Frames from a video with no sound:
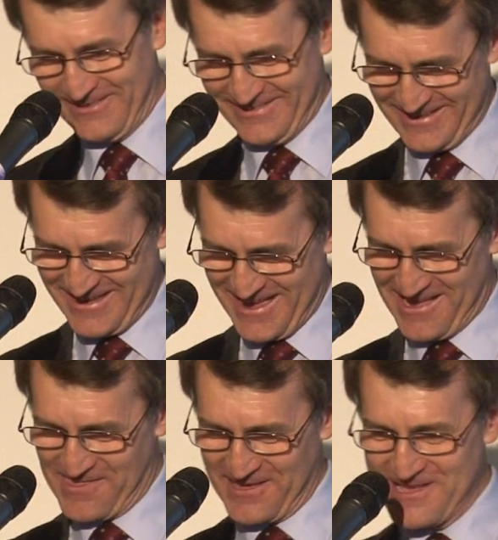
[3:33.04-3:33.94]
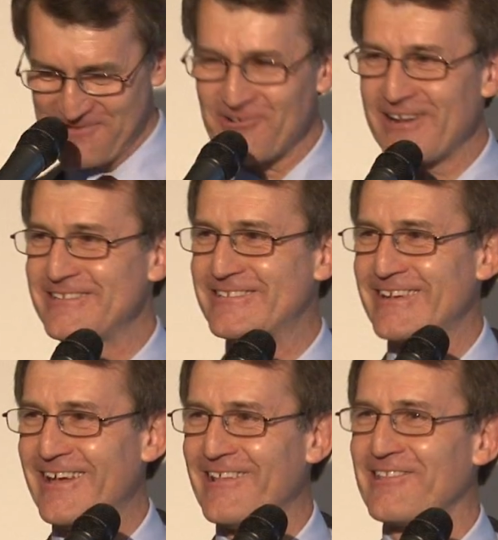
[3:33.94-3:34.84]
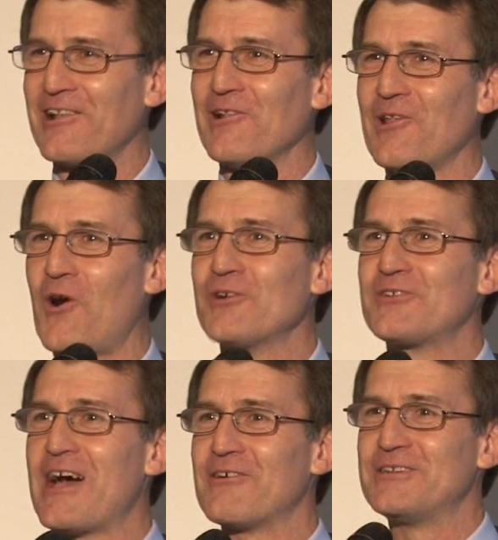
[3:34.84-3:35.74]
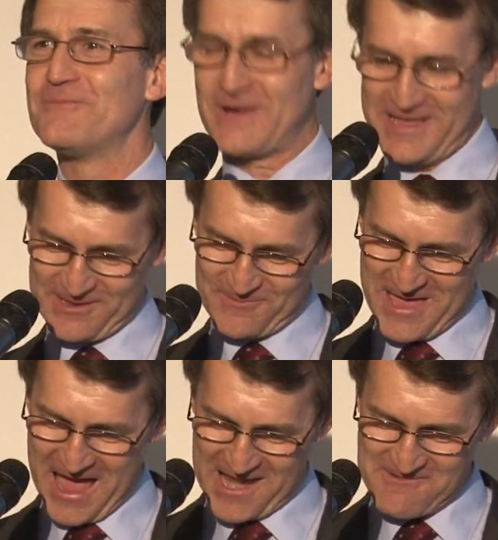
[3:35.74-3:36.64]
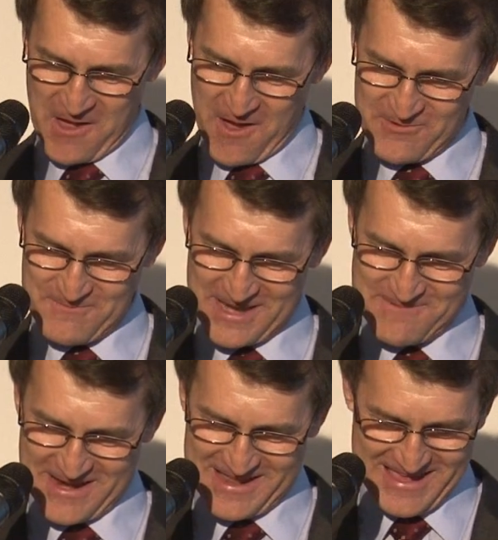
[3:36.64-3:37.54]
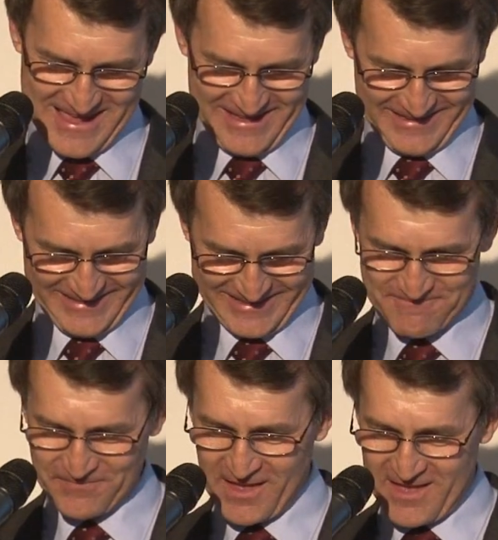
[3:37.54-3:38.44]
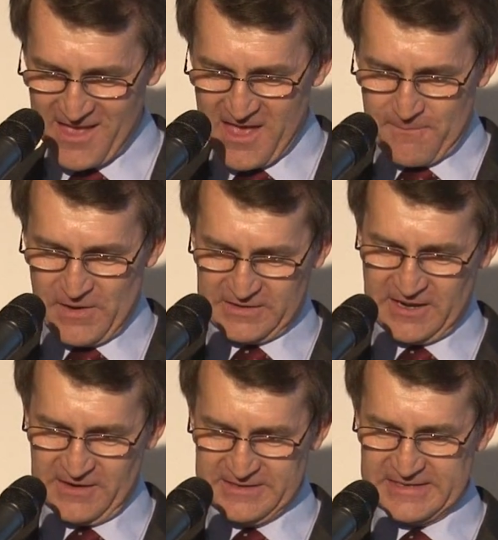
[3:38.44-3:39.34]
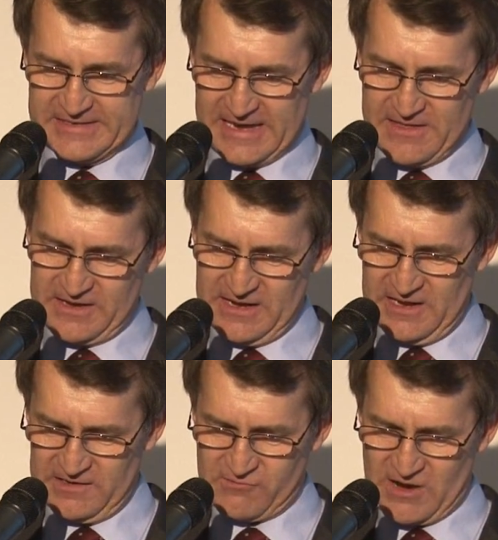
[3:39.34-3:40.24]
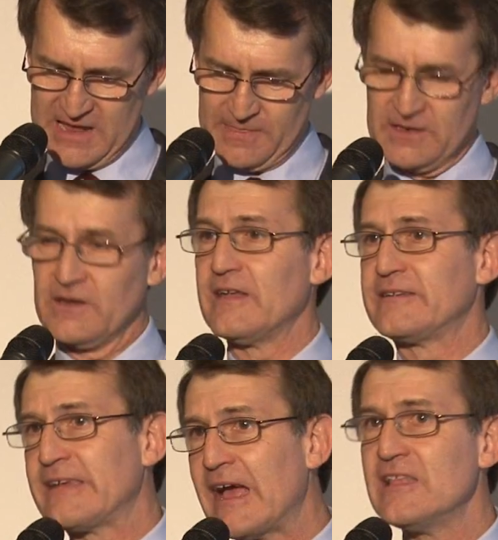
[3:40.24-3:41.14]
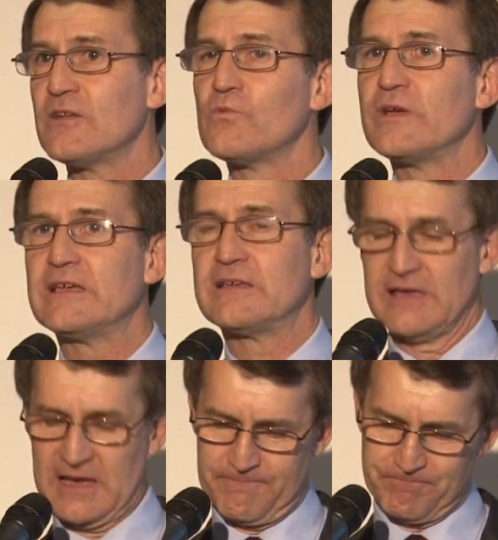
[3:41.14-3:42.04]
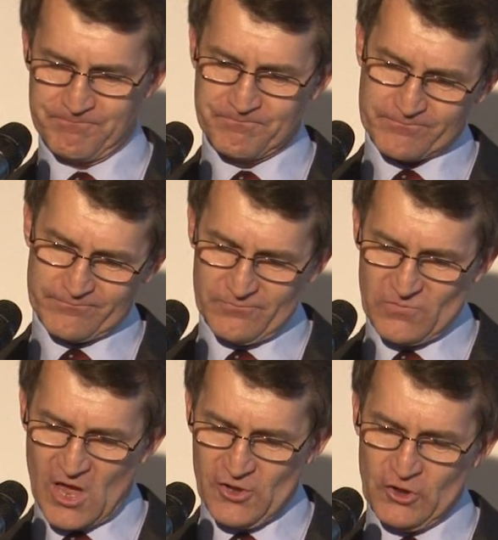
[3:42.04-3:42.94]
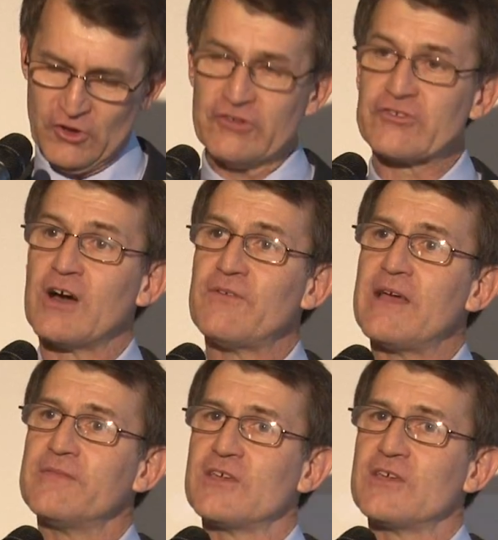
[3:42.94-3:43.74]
was the great little ongoing debate that we had over many, many years. But can I just say that it is great that Italian Week occurs, and I've had